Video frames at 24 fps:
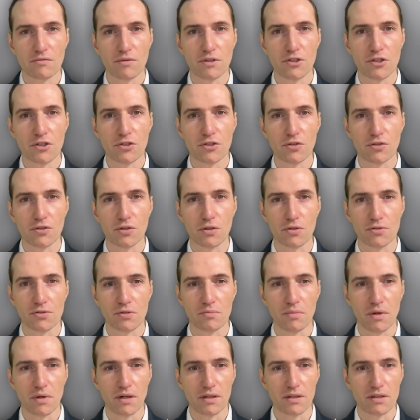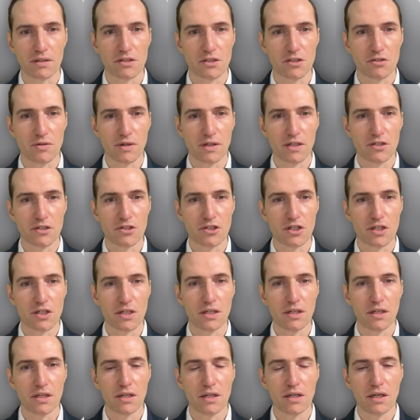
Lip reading: with your go-to-market strategy,